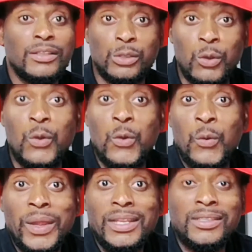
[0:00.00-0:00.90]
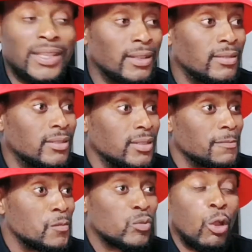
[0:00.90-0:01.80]
So when you start
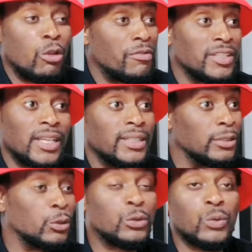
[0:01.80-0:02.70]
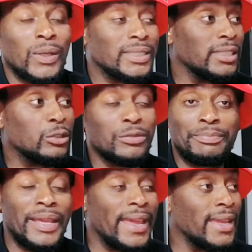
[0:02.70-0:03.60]
all of a sudden not wanting to
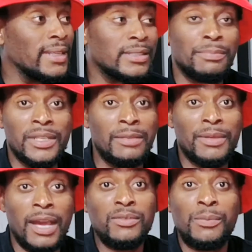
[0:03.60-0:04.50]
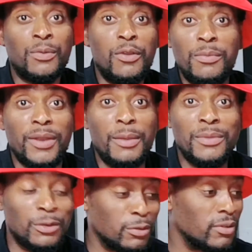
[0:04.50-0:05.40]
pay, it becomes a problem,
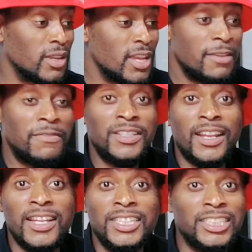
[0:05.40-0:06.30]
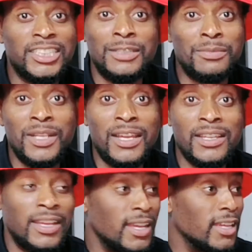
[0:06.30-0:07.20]
you know. Even in a relationship,
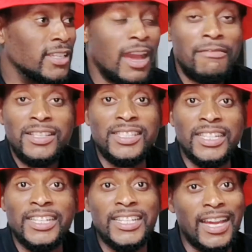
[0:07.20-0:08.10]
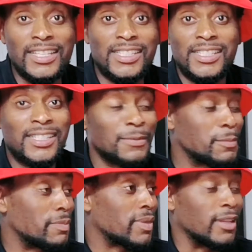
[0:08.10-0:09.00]
you have a strenuous.
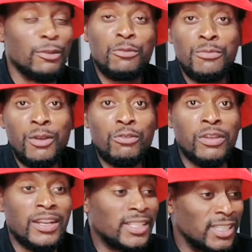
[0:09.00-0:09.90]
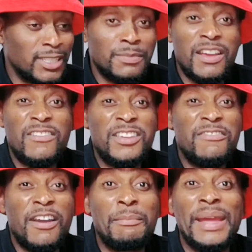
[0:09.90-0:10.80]
You know, relationship you have
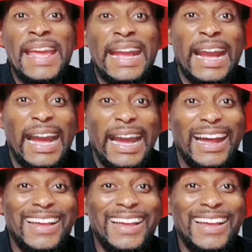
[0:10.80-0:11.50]
beka.